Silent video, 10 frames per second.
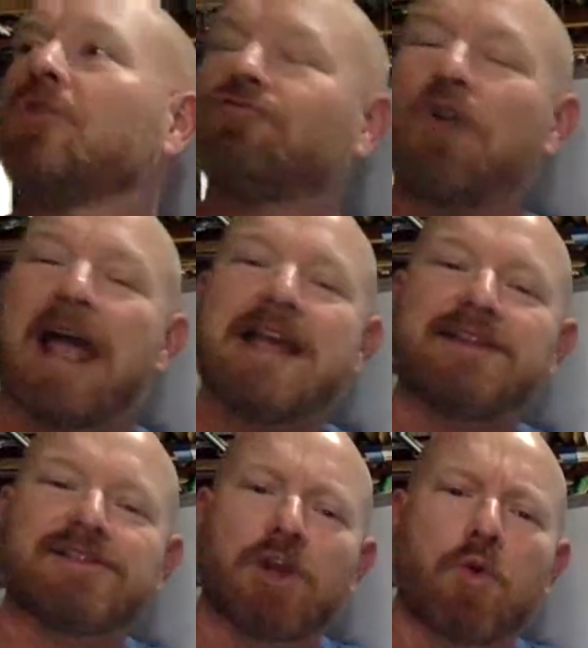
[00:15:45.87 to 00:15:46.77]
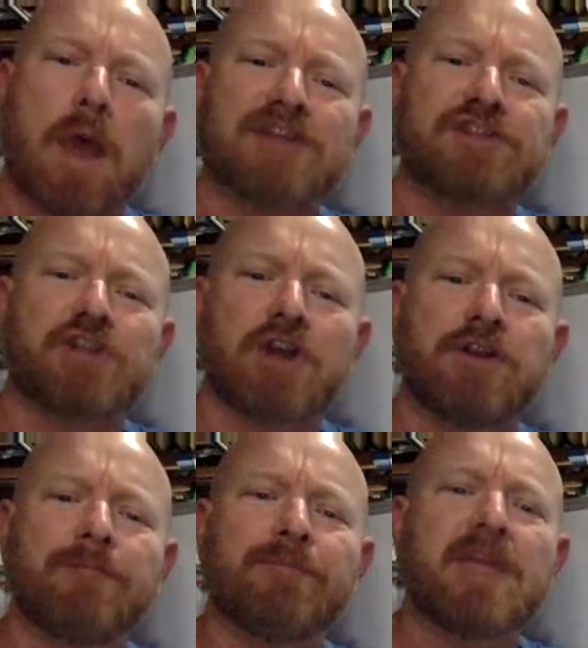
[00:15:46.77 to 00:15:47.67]
raise the question,
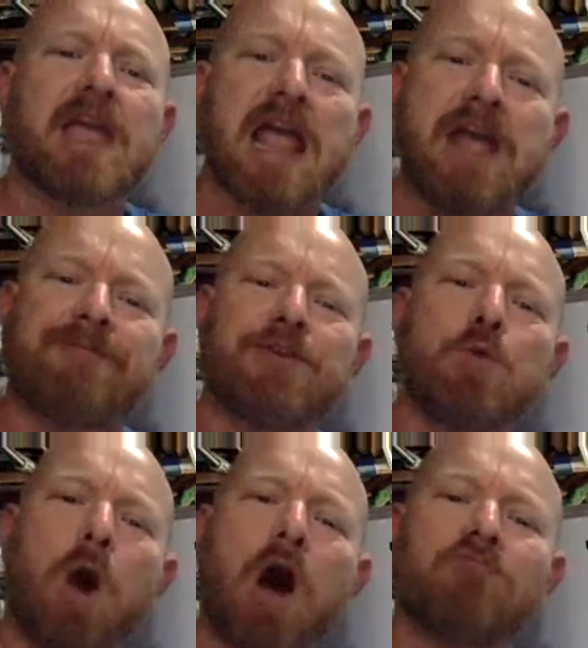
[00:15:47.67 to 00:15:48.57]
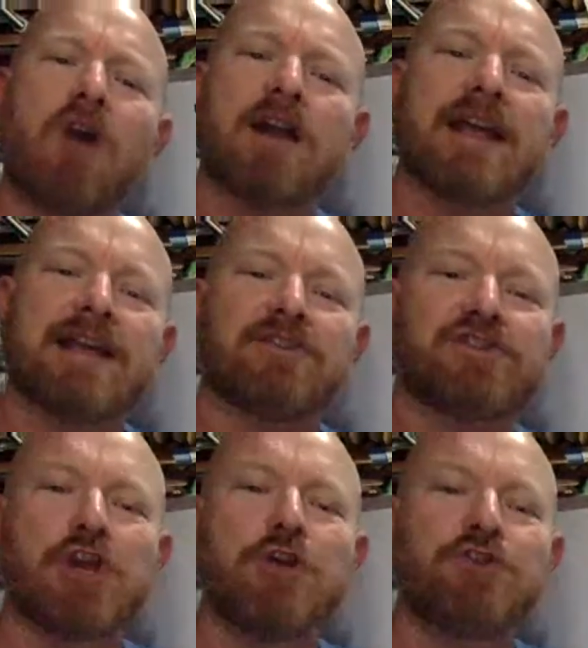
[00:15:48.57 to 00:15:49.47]
if you are running
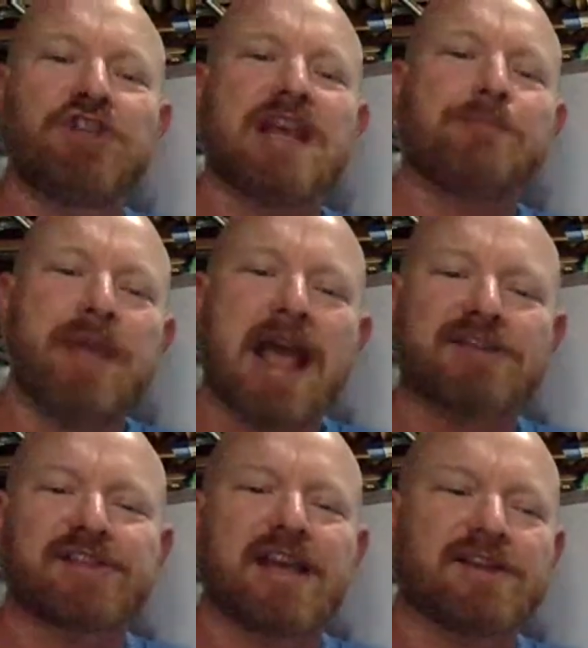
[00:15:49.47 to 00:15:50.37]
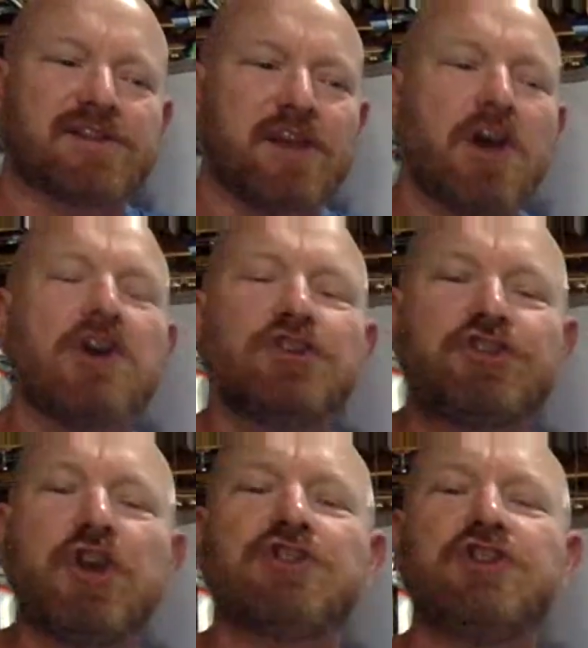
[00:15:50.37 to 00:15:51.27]
two GPSs,
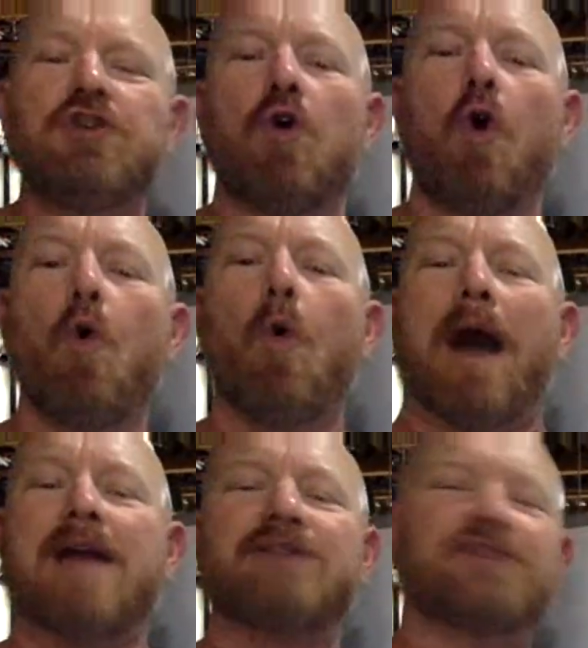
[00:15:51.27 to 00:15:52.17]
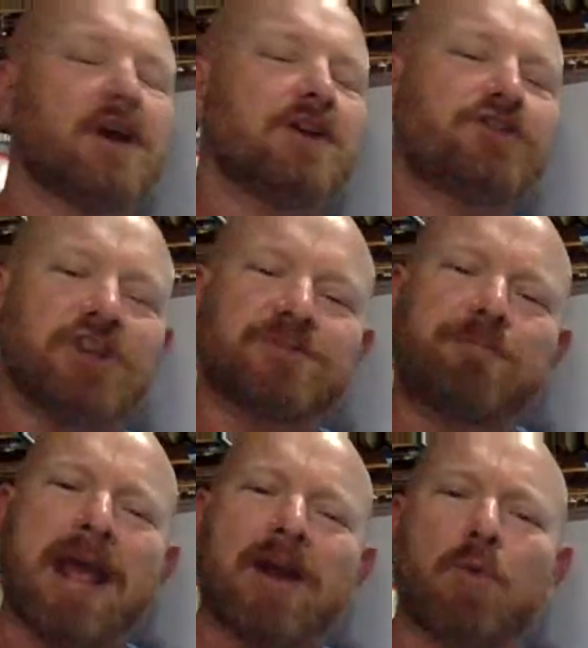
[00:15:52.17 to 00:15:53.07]
should you always just
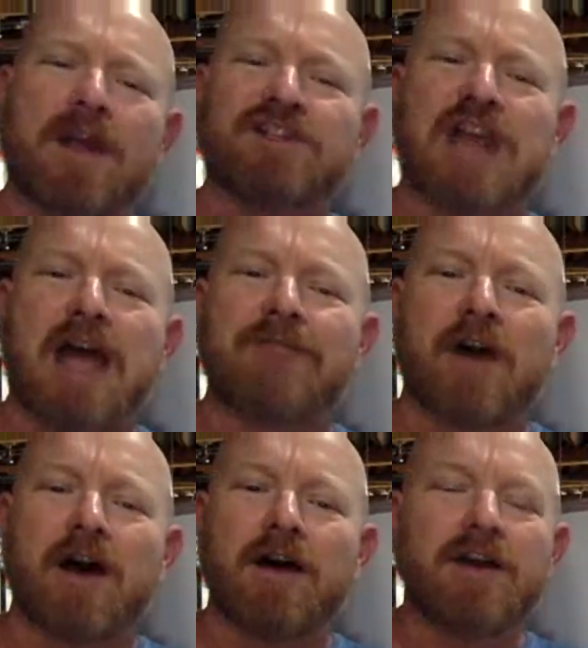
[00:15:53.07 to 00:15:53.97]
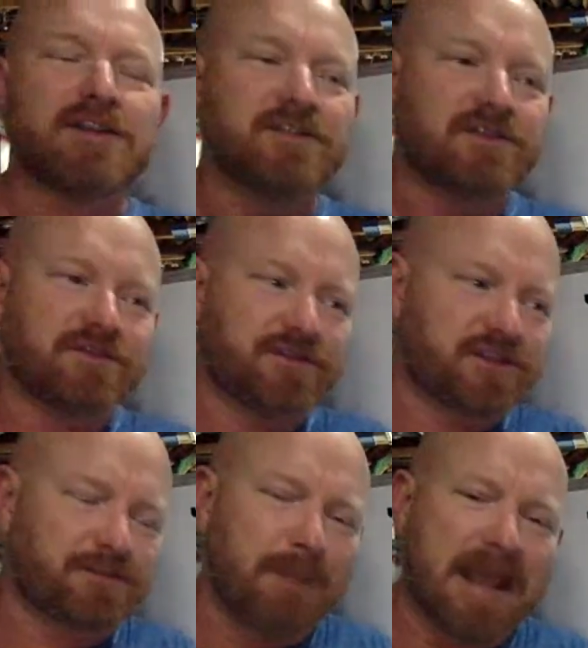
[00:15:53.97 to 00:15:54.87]
pick whichever
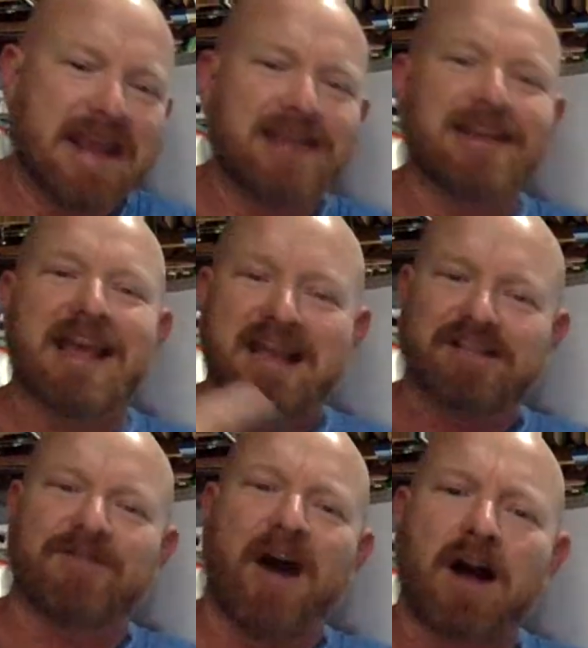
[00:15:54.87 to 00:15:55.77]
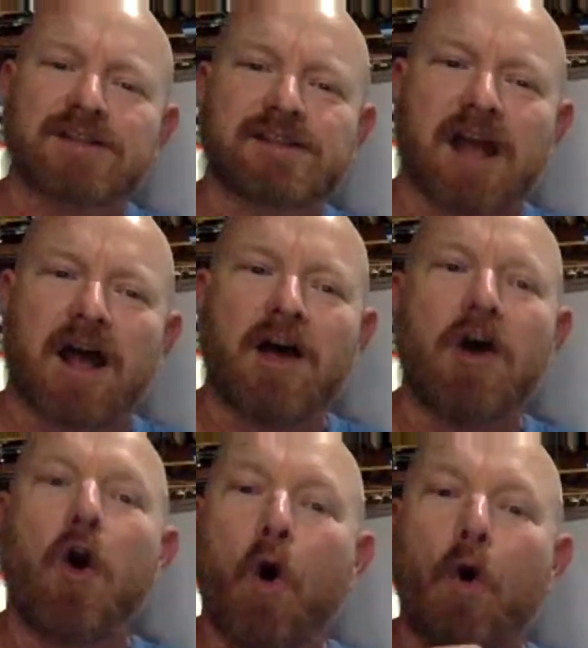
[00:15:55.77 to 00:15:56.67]
speed is faster,
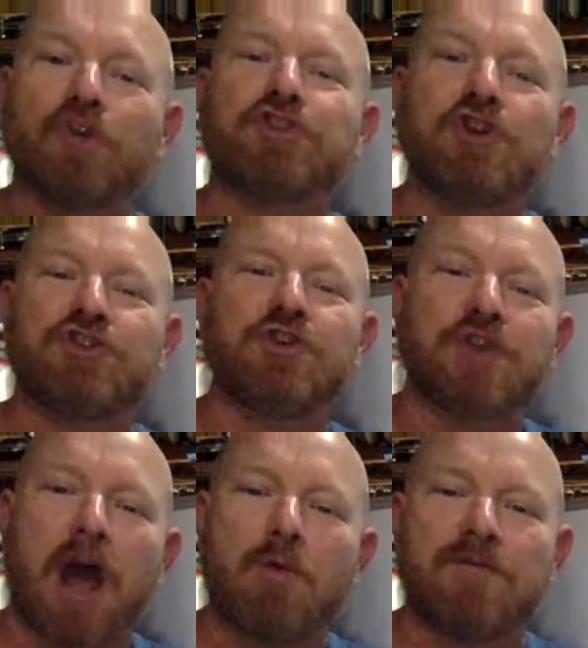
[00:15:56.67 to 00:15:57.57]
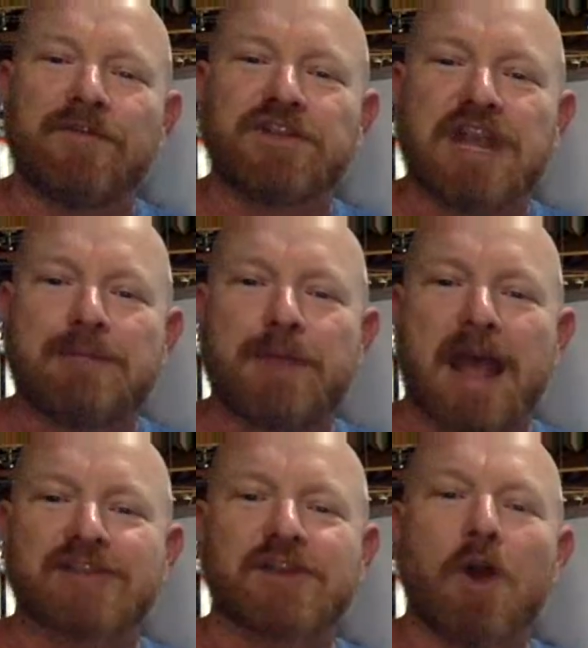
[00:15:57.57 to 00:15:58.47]
or should you go with the
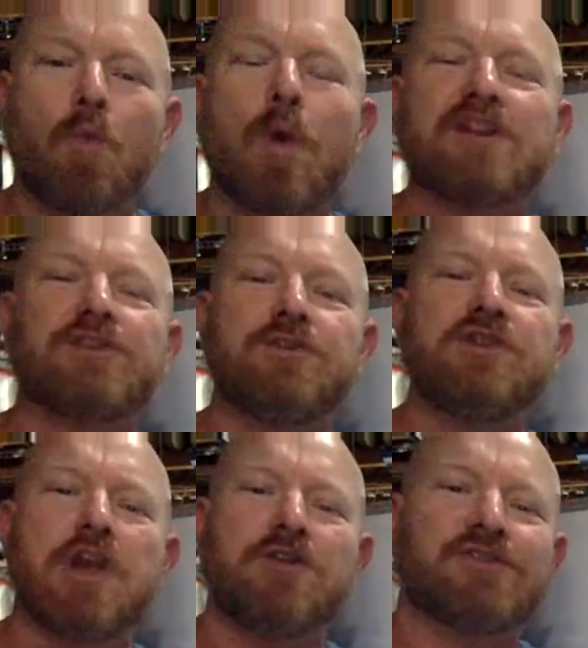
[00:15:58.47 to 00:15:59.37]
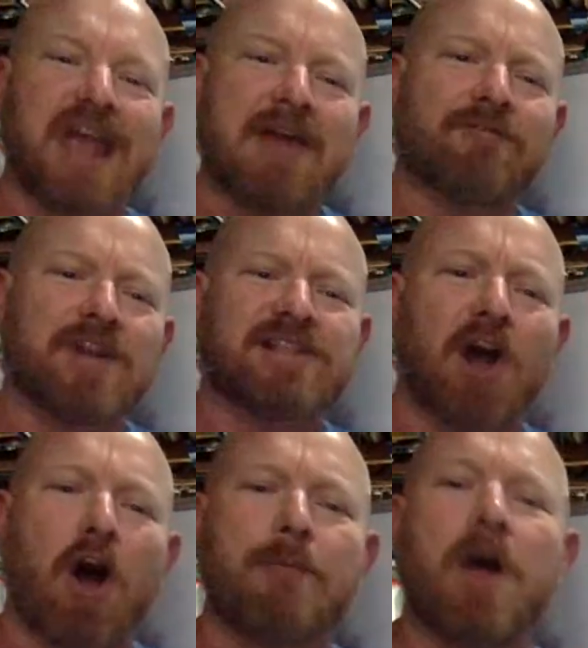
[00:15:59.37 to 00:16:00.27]
GPS, which you use every
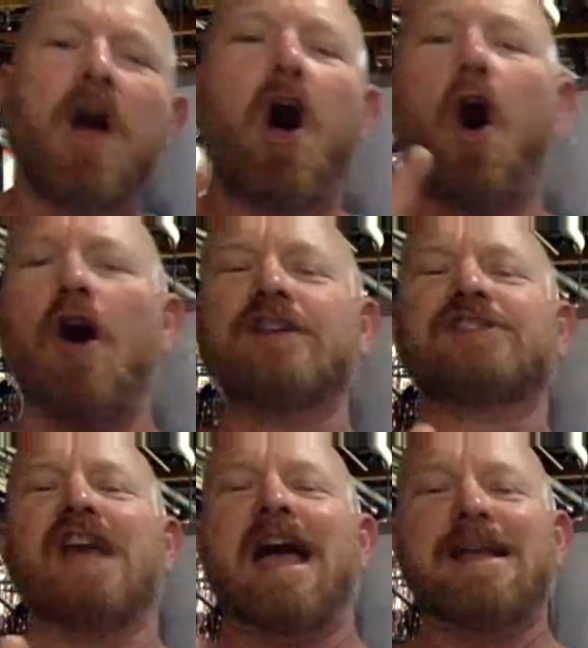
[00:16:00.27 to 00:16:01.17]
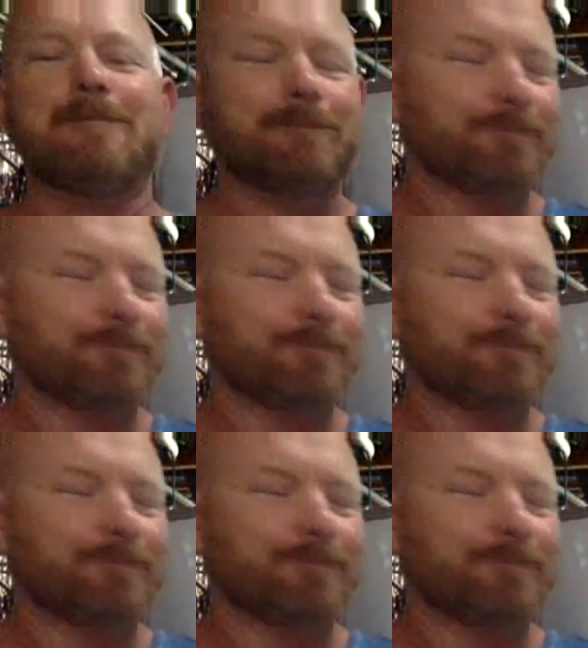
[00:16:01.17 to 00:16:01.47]
time? I say,